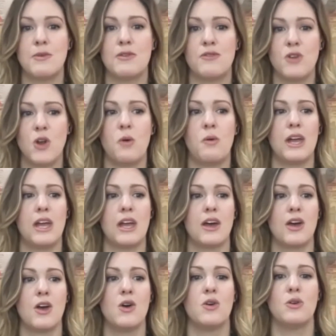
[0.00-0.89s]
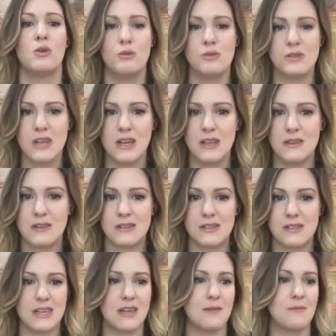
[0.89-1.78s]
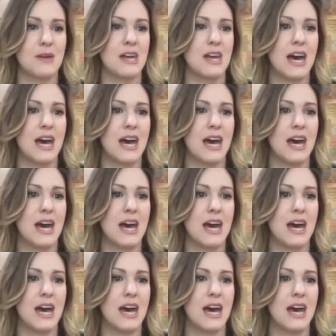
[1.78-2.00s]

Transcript: of knowing who's on this team,